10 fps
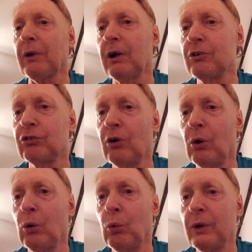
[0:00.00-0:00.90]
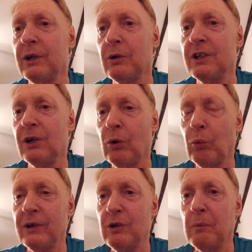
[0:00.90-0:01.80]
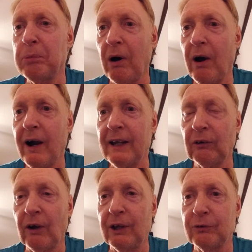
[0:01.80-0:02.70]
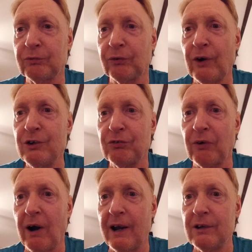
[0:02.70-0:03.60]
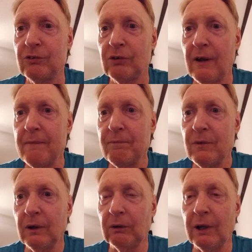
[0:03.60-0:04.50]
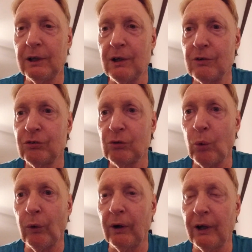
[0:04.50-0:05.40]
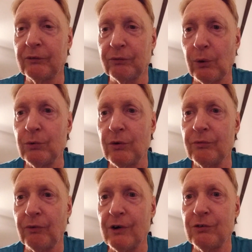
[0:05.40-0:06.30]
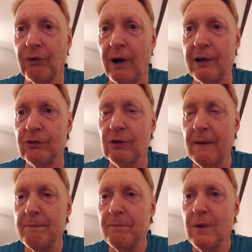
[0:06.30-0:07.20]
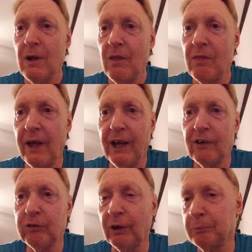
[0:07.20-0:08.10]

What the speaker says: so, when you buy like French fries, like in a store, like frozen French fries, they have like